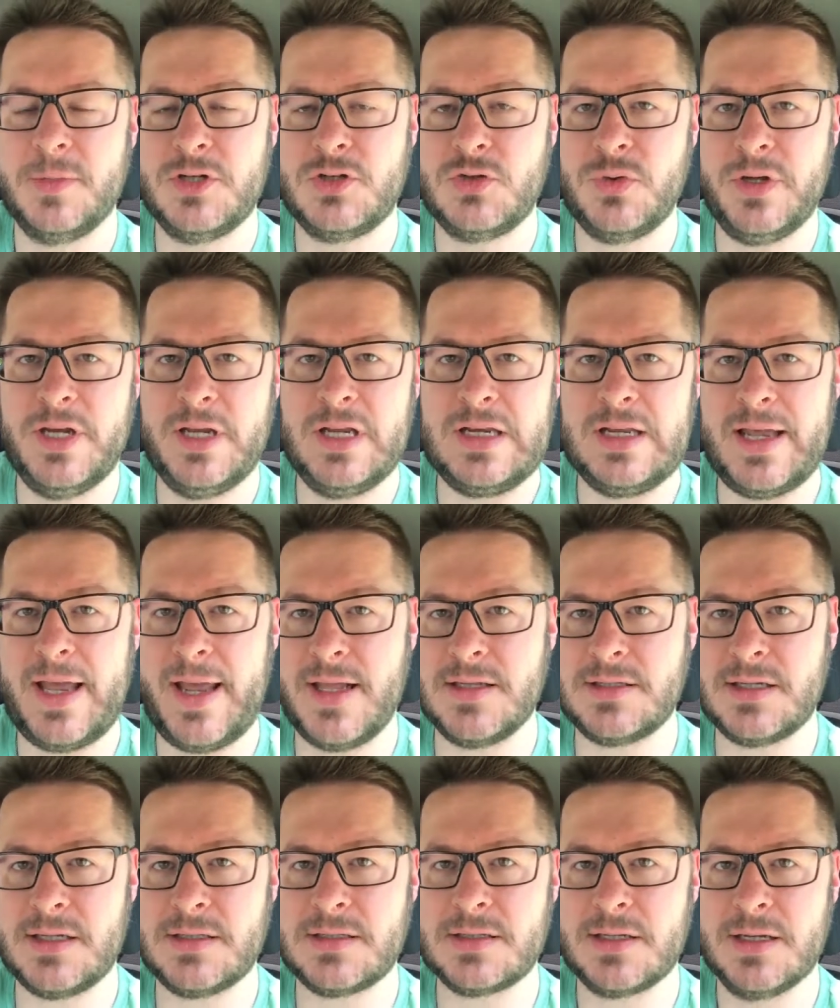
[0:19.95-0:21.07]
between
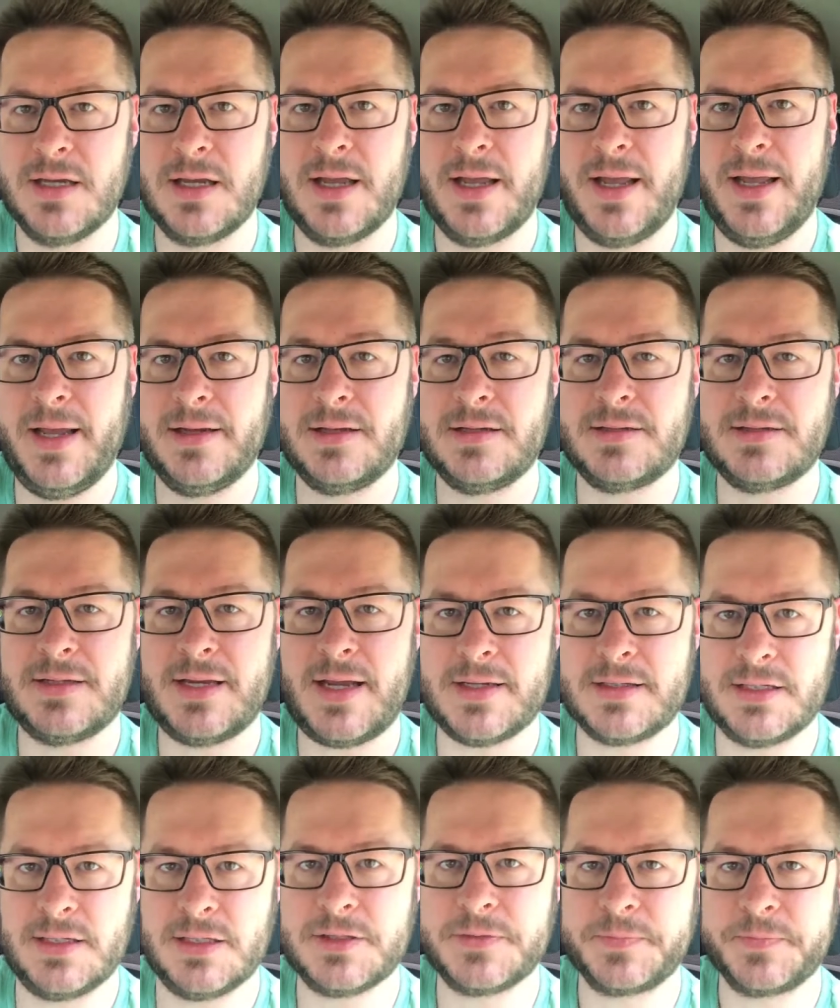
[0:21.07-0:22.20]
Kansas and
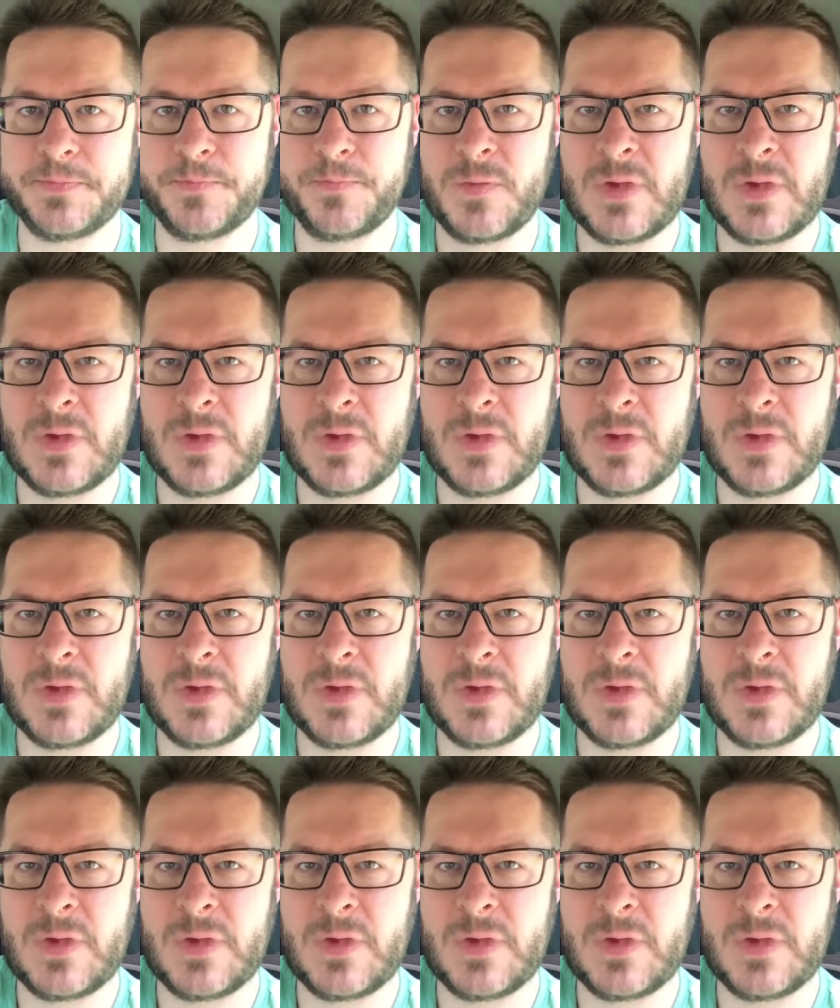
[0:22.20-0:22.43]
Texas.